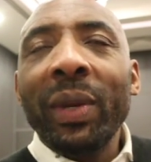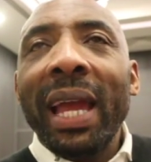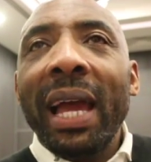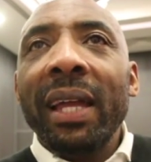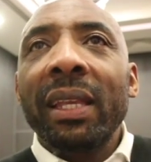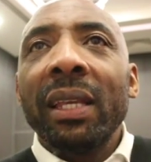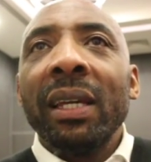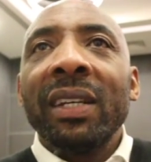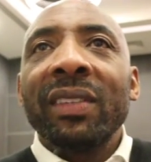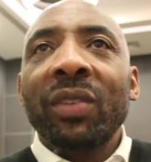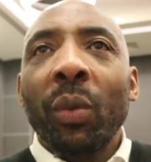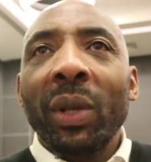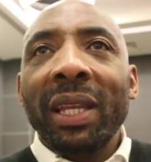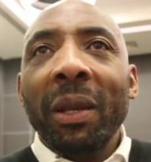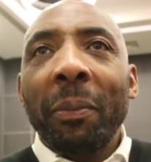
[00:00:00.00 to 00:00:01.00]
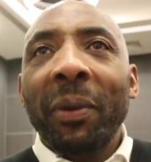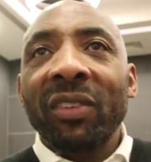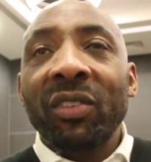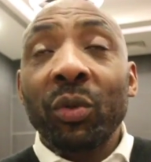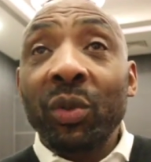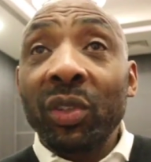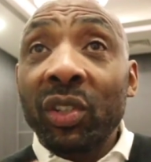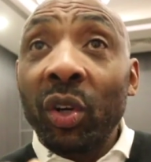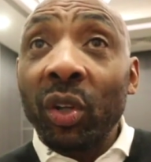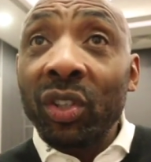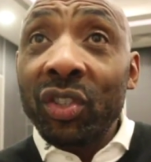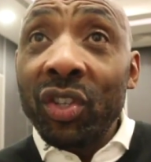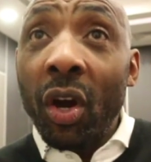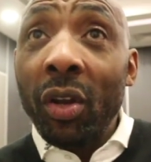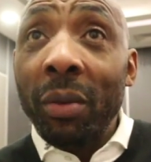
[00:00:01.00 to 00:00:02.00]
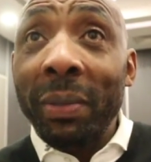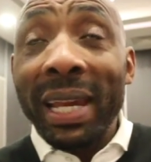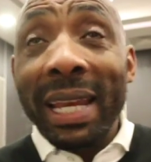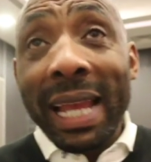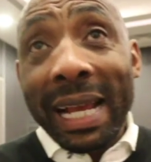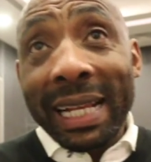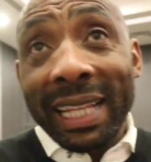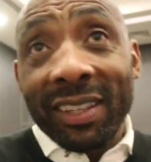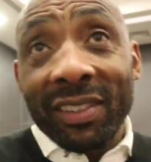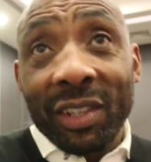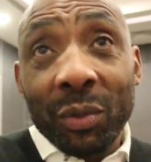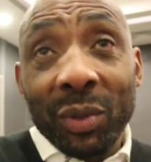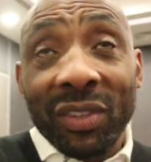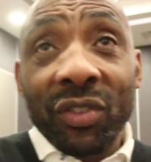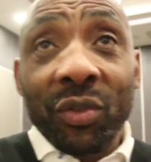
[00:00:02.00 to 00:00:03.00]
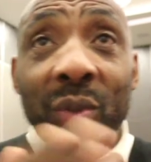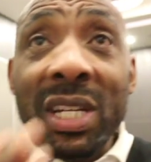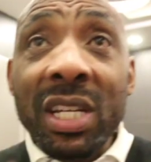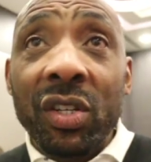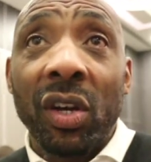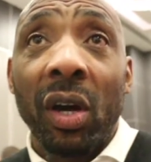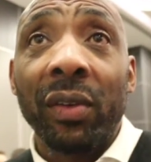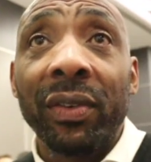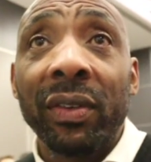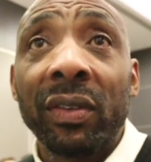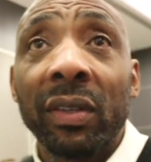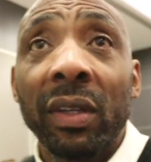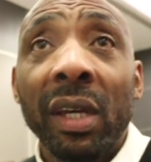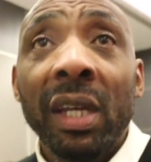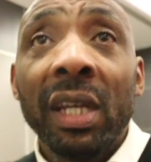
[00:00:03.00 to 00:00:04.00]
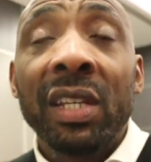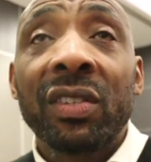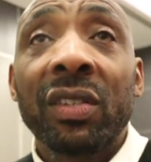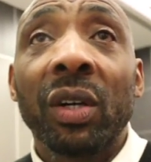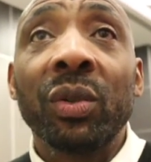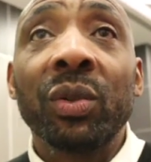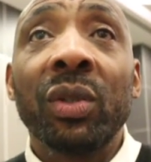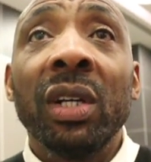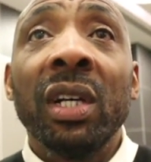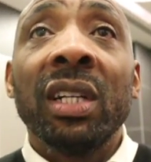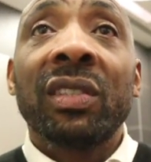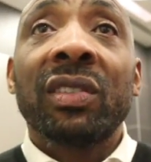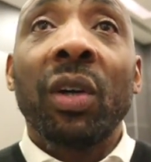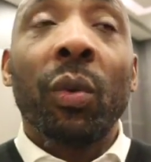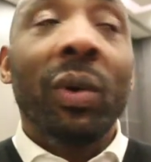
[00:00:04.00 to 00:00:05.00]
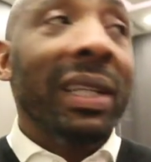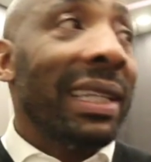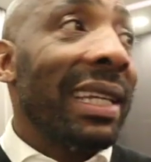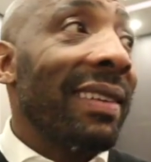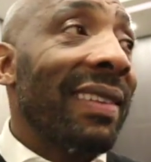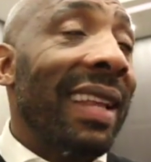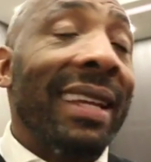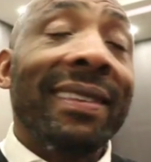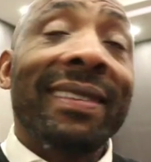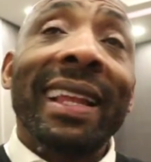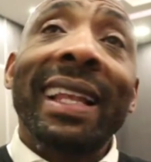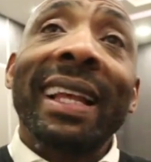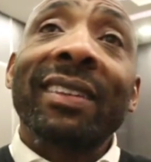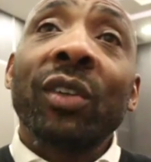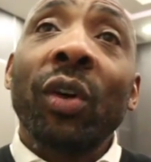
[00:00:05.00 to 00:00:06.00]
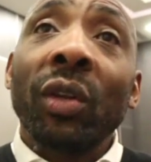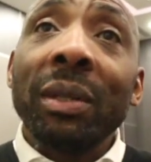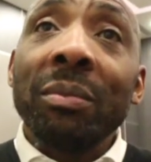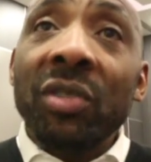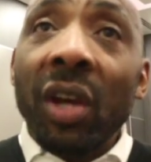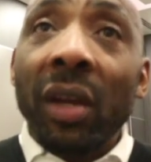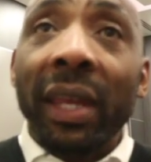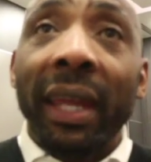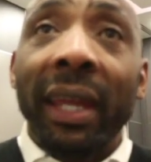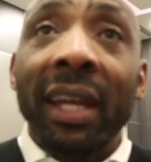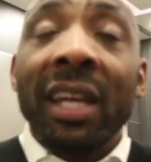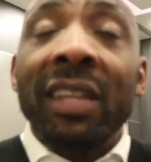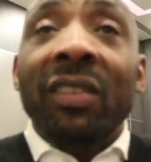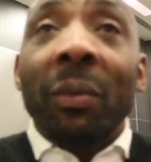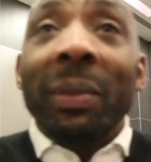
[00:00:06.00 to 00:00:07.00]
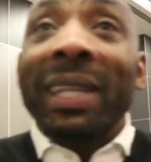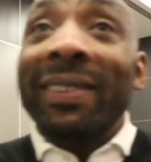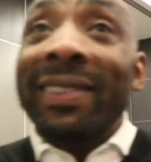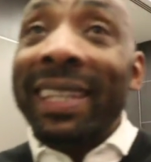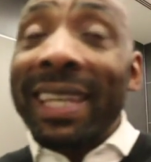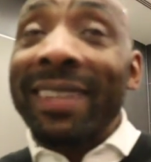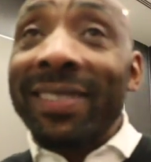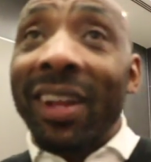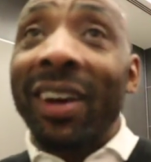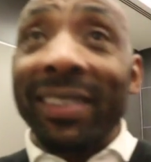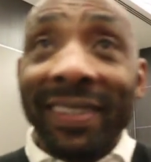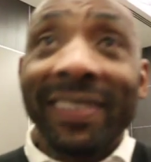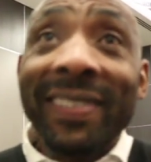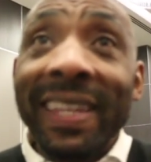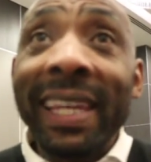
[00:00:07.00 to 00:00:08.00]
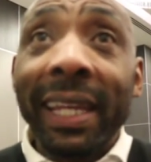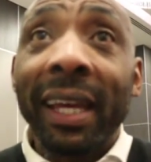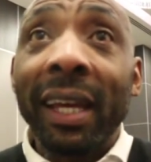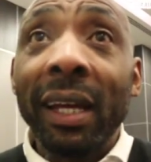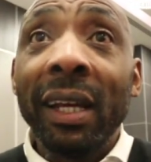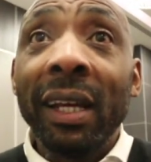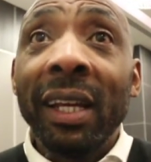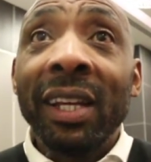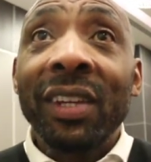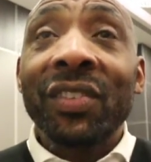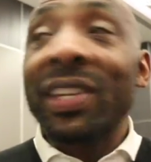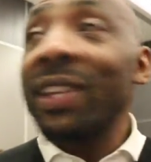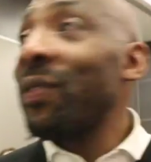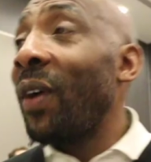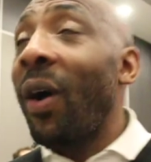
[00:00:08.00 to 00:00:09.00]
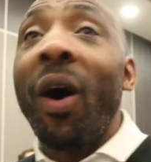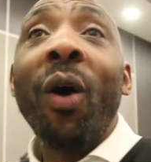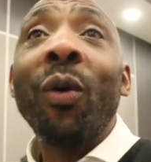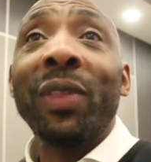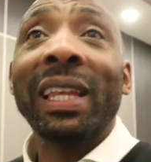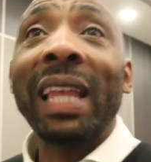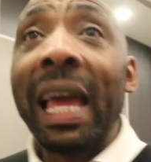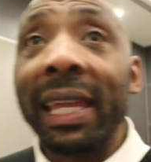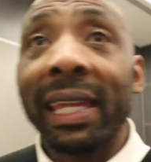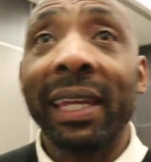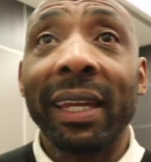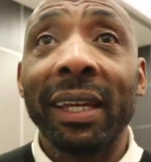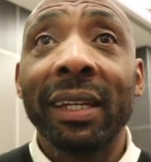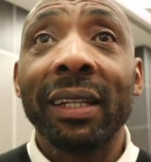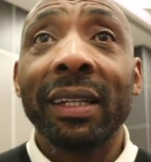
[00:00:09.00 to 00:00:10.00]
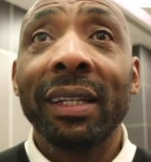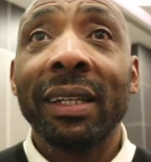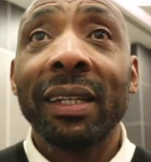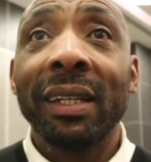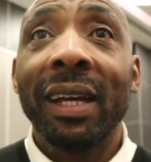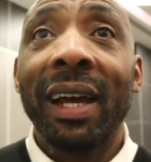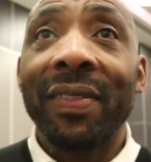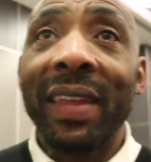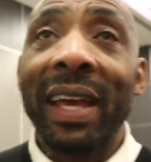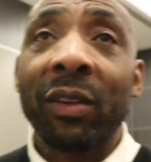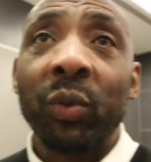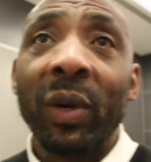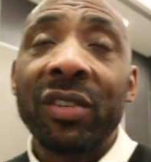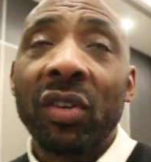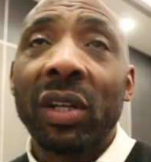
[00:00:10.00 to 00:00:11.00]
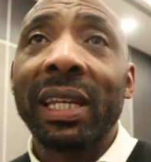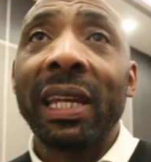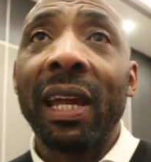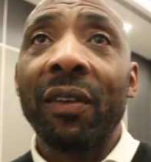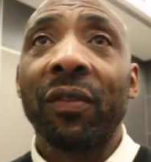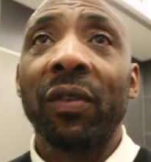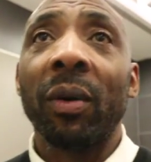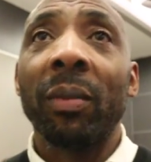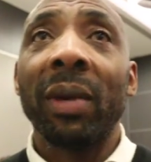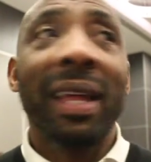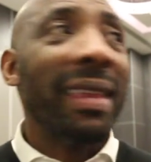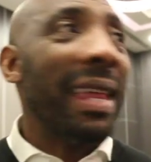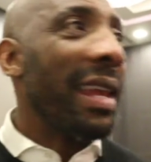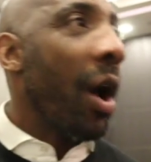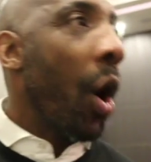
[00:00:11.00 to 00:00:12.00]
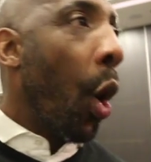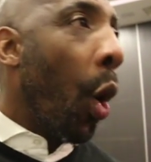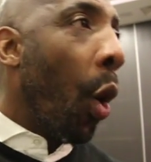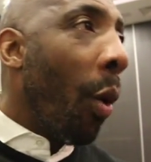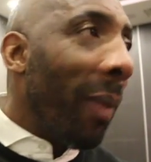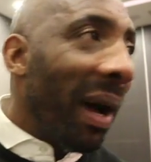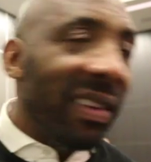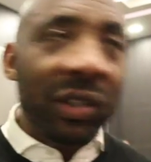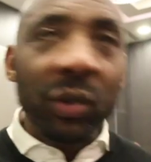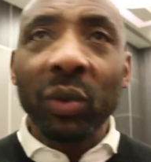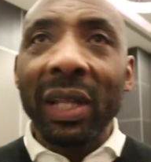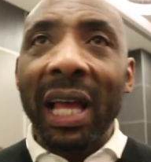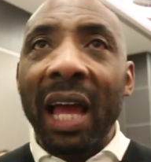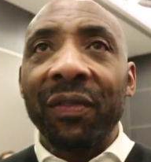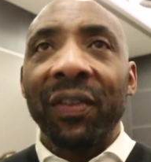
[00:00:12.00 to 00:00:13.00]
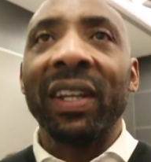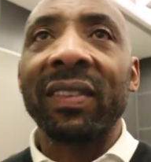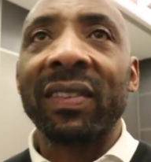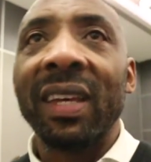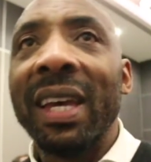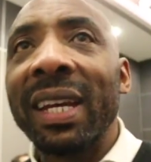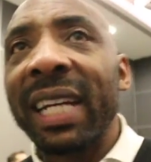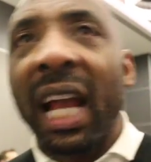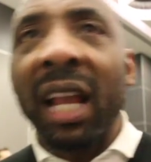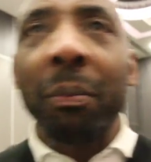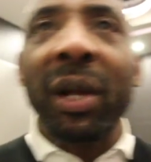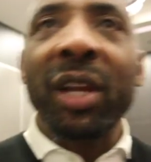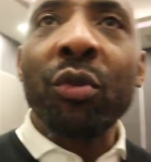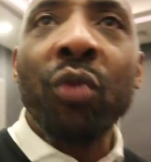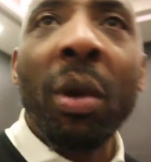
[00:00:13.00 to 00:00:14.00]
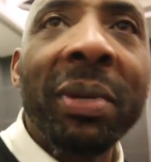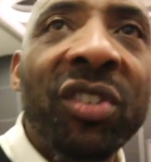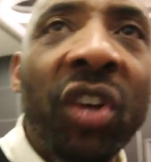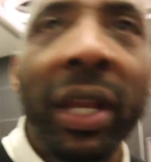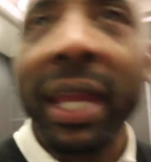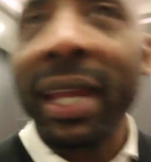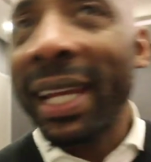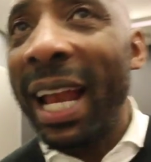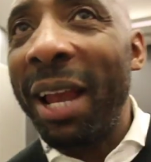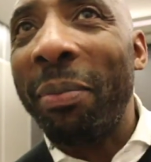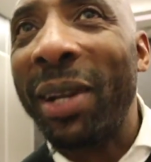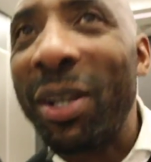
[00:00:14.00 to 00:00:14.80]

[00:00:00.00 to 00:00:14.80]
we had, so one of the apostles was called John, but in our class there was three Johns. So, so one of the kids like said, let's call him Johnny. So because the kids started to snigger, she thought, oh, they like it and that's where Johnny came from. And then all my school life, it's can I buy you rubber, Johnny? Can I